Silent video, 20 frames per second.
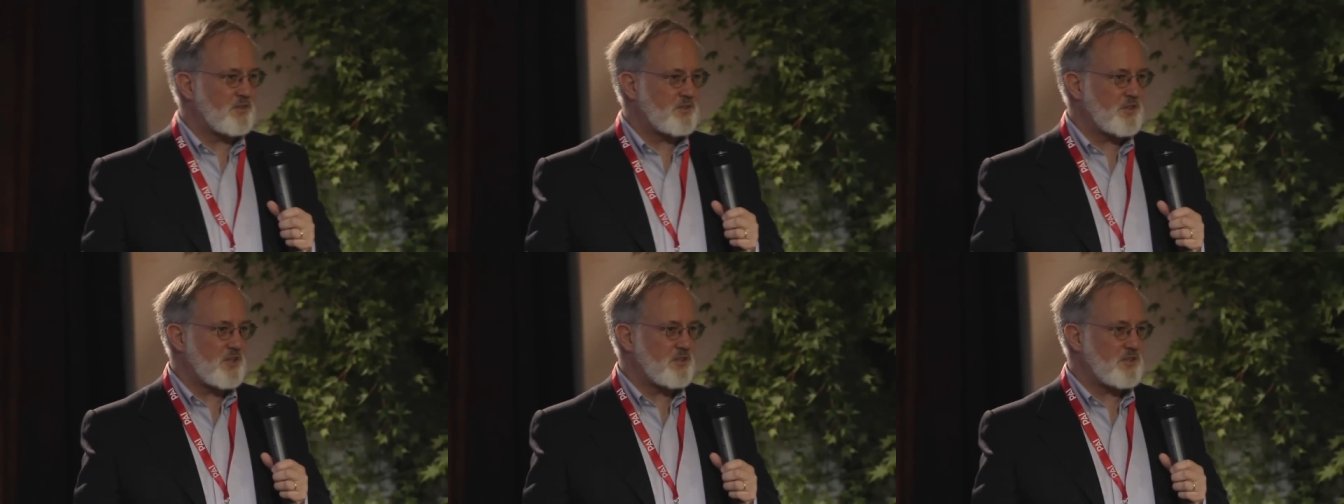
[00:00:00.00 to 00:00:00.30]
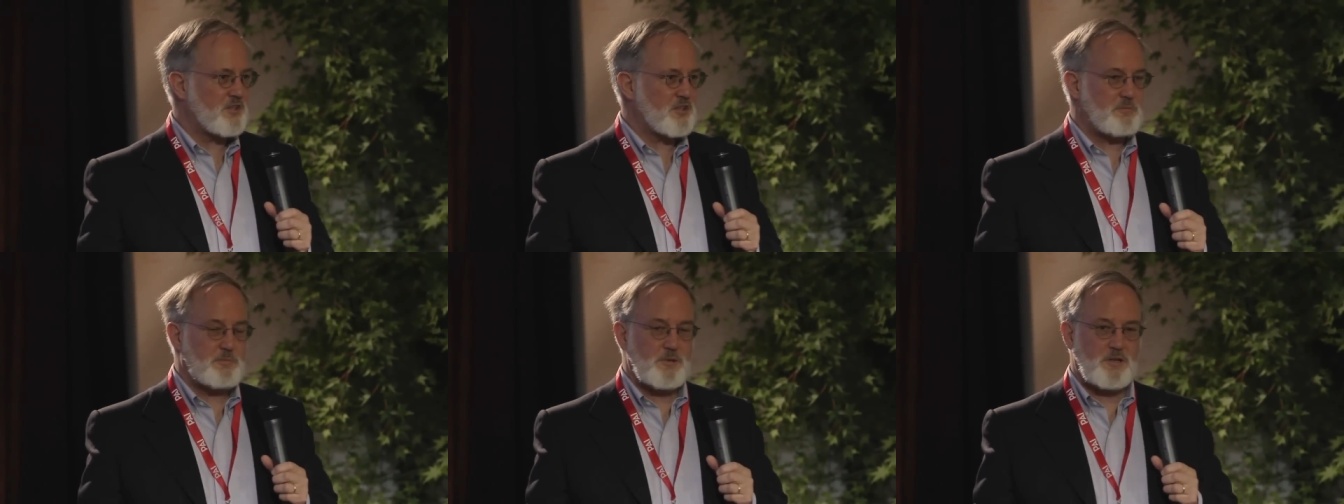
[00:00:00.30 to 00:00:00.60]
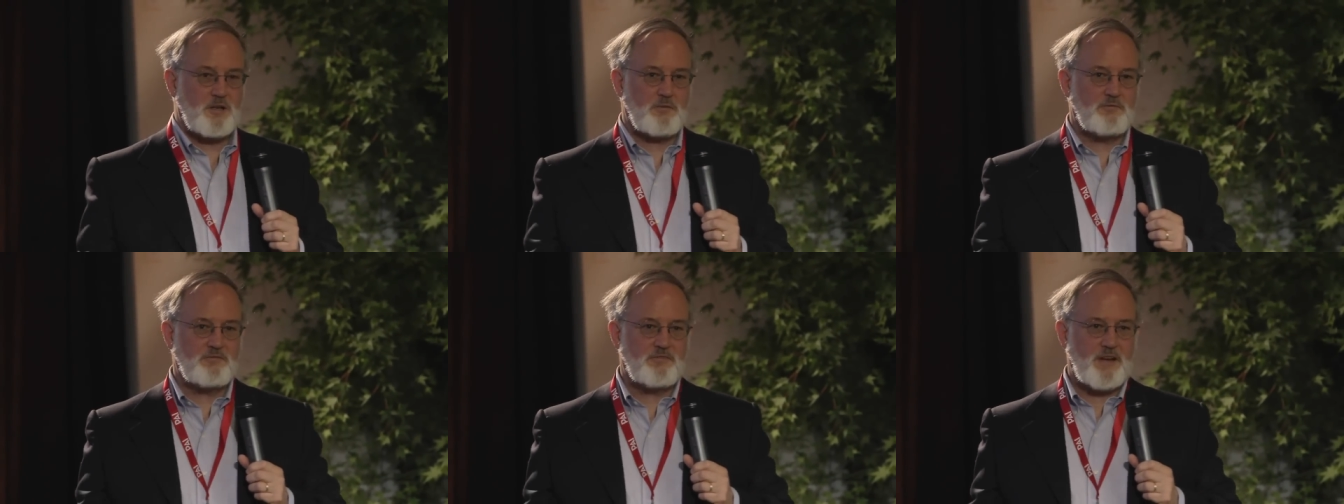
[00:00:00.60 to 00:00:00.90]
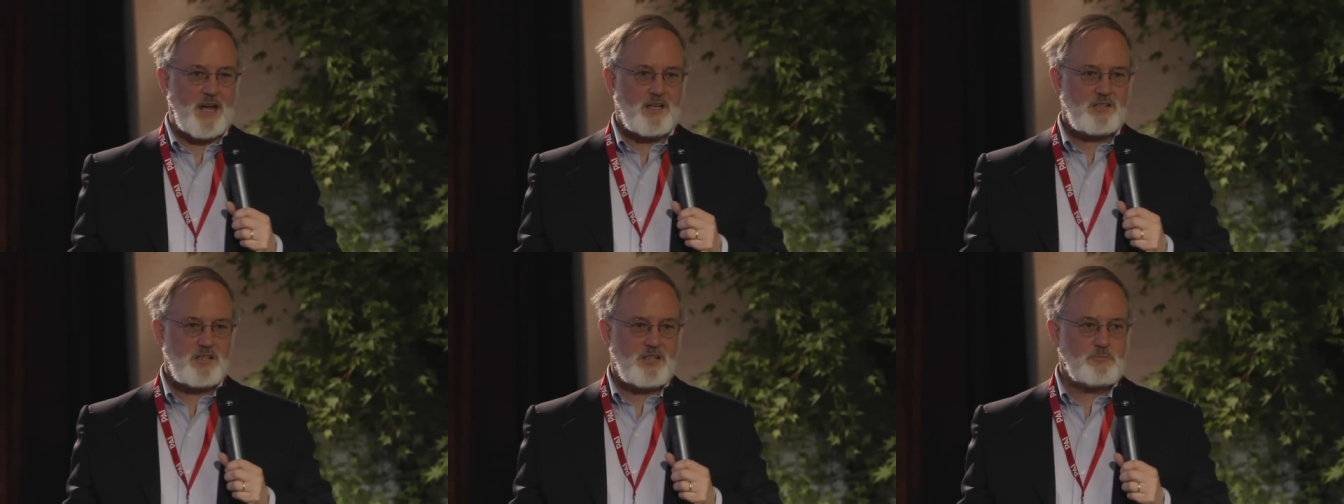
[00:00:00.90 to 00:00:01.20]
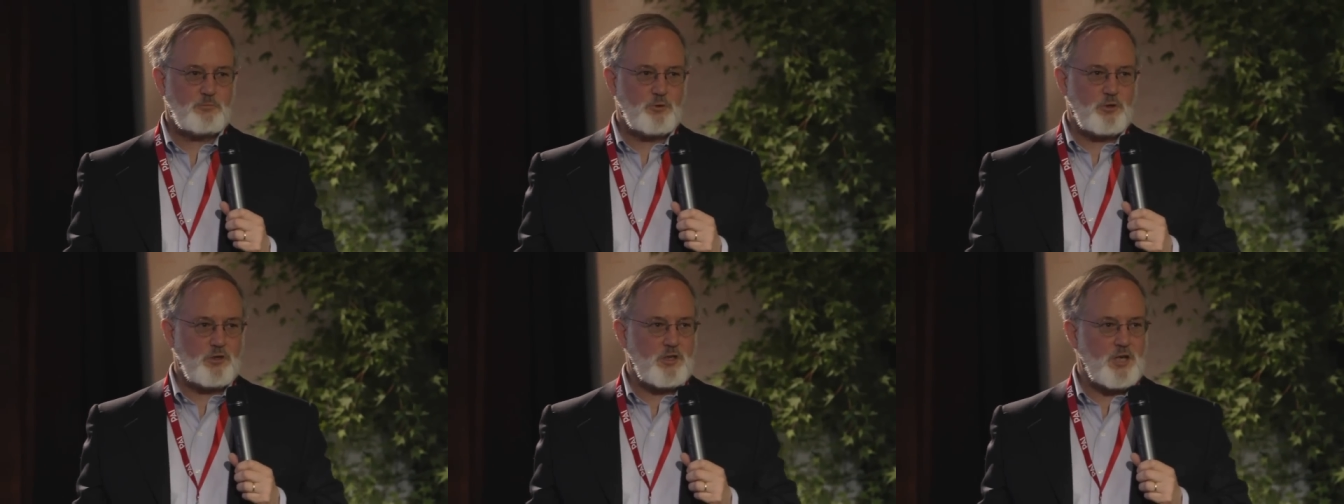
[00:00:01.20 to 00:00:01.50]
disease that's become
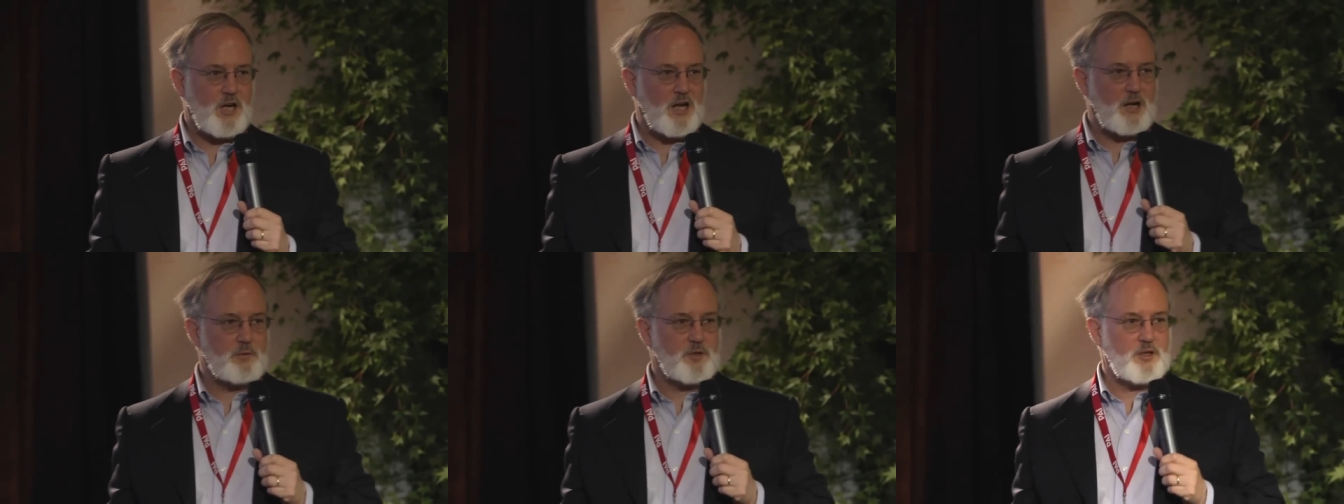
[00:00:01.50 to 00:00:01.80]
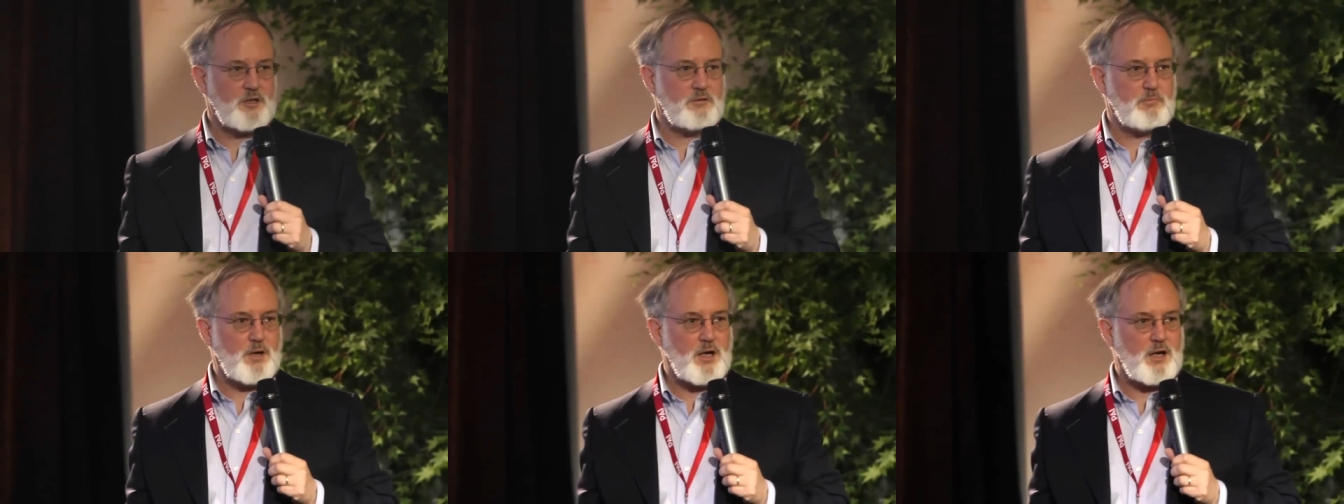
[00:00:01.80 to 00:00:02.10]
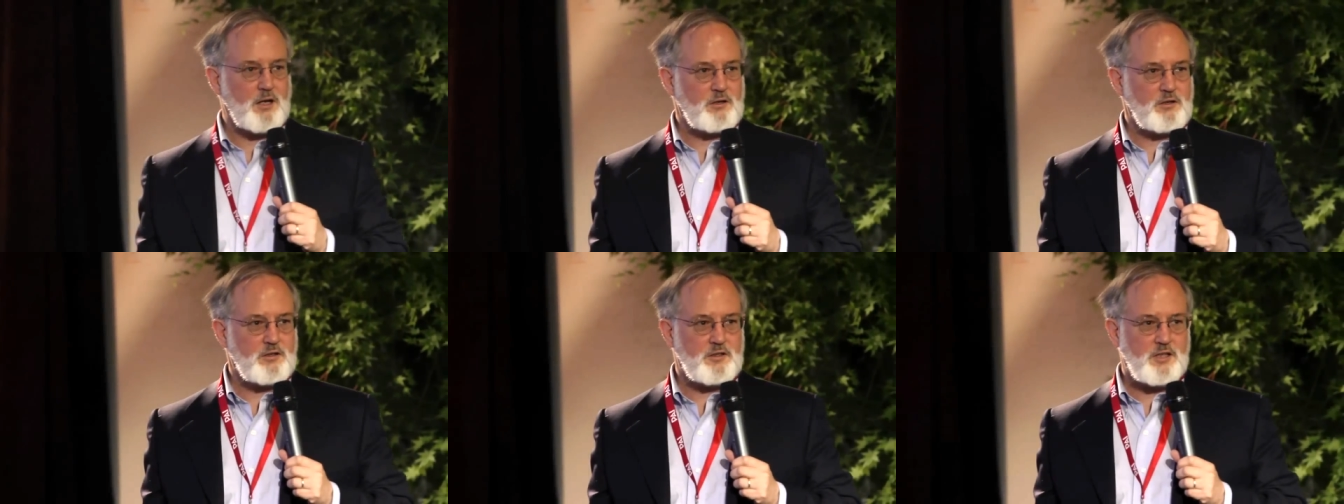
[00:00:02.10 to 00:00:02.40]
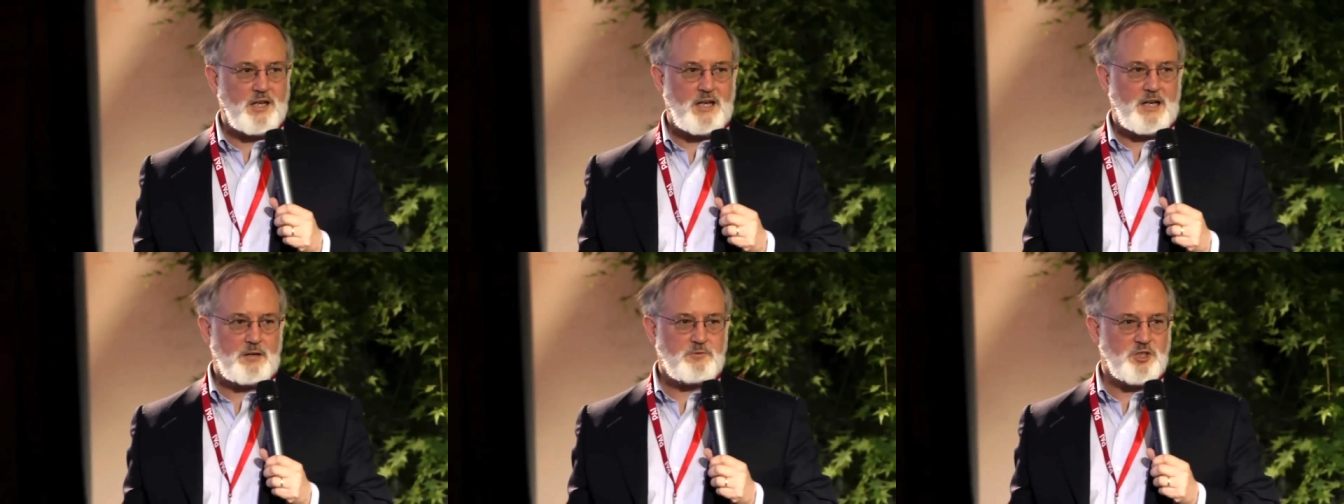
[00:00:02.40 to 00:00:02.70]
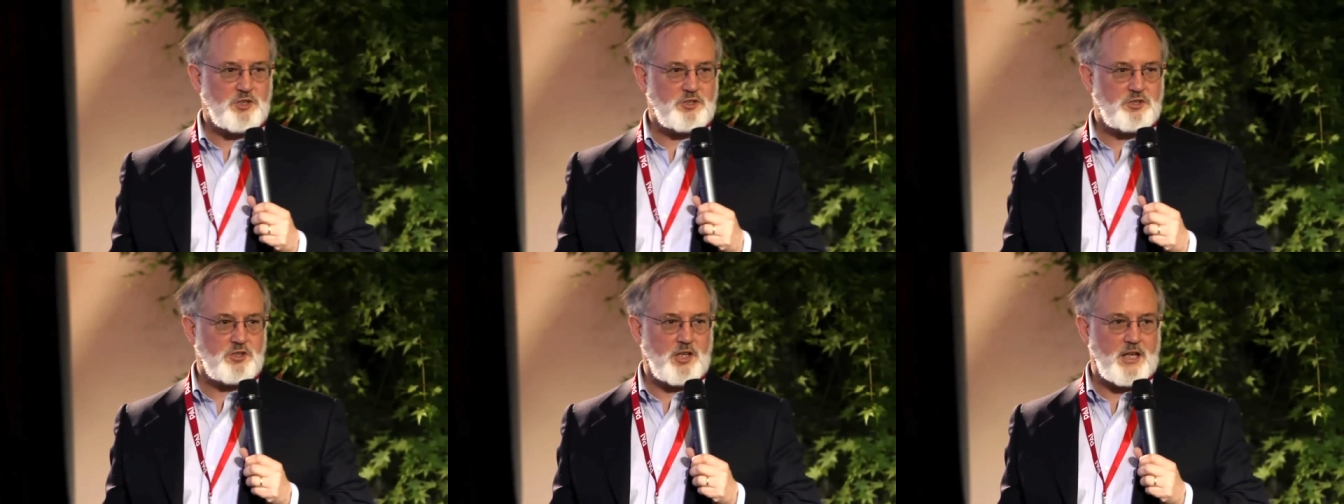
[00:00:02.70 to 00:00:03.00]
vastly more common in modern
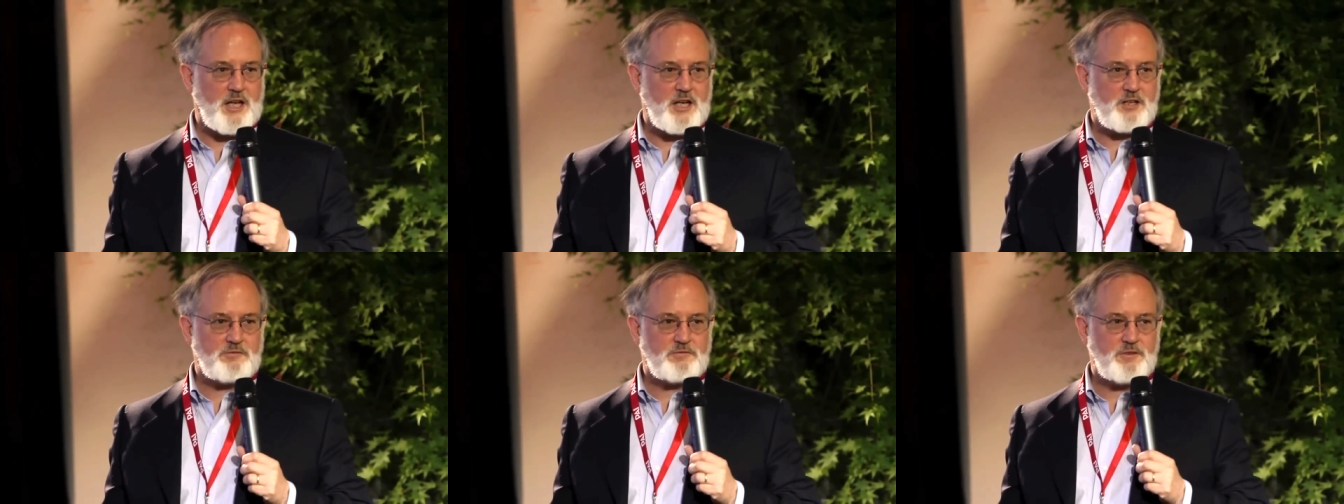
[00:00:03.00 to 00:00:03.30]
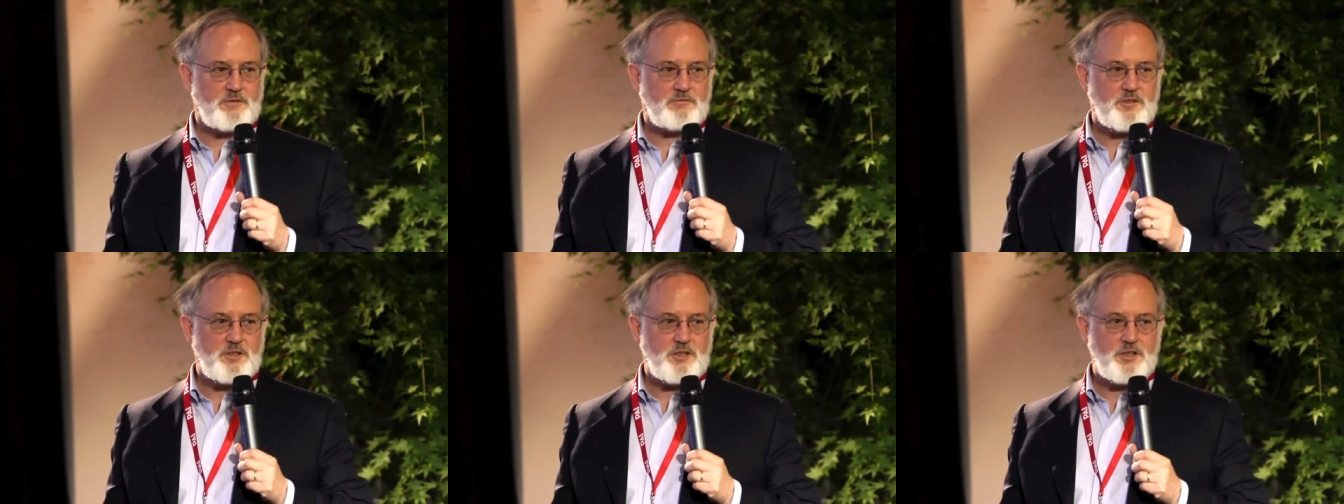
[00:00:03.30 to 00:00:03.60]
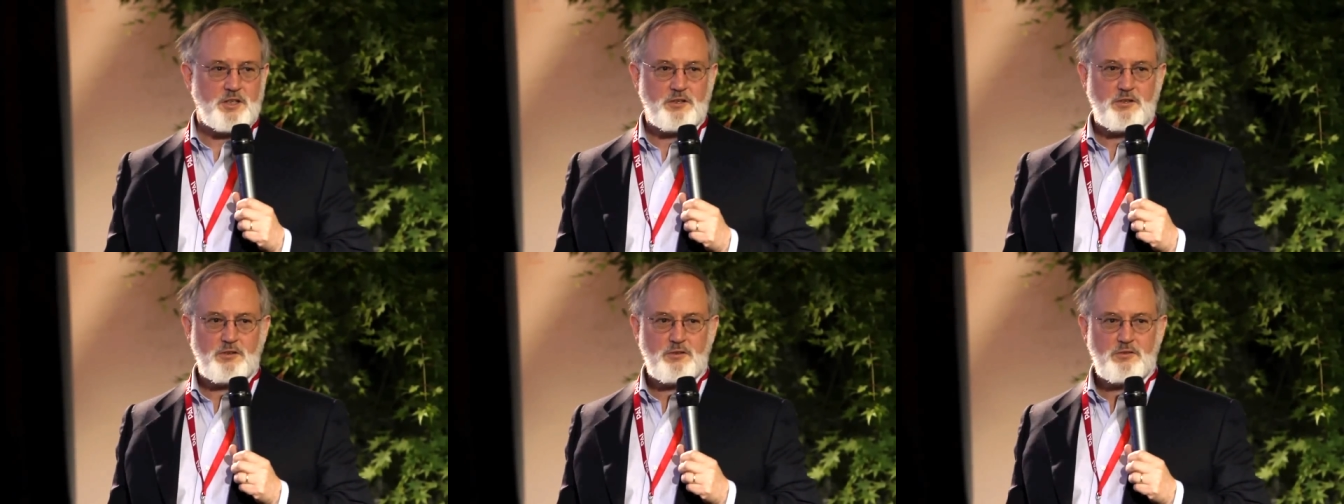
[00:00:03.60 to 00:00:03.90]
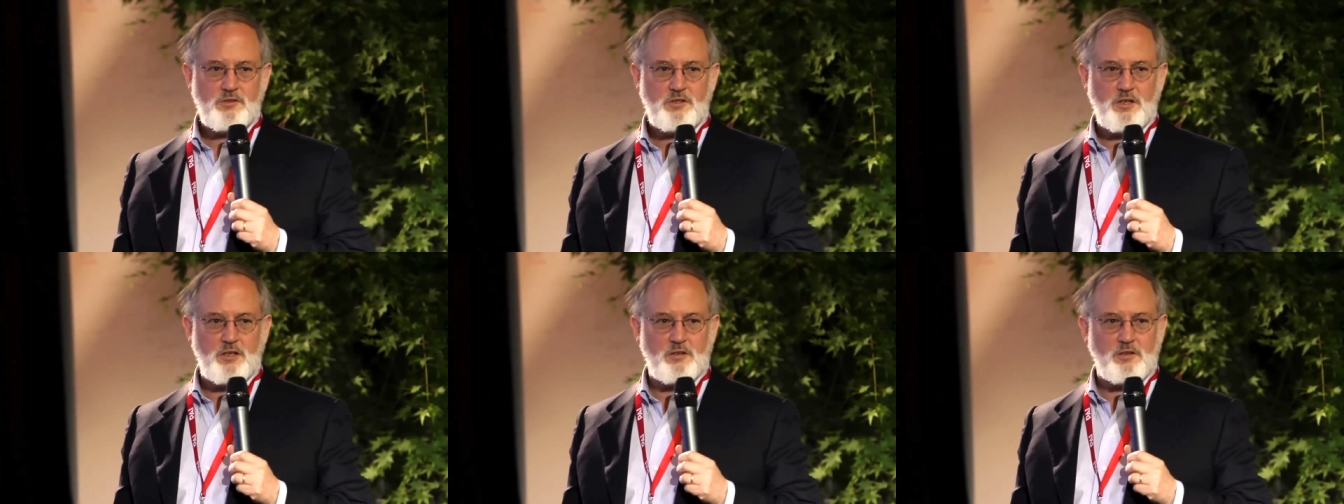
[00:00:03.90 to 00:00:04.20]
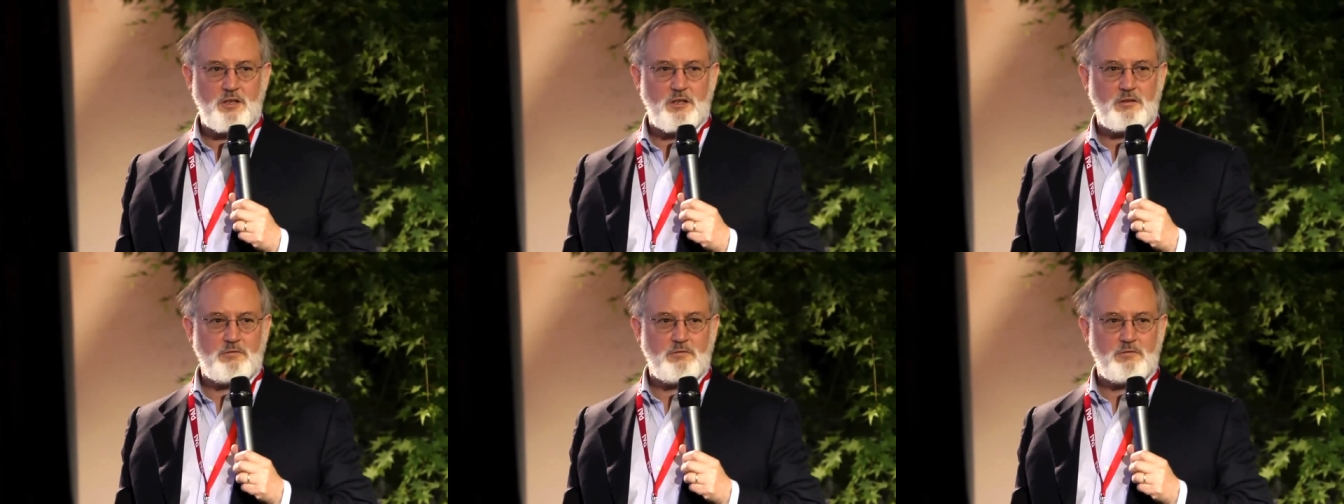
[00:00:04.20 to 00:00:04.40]
times just the last 50 years,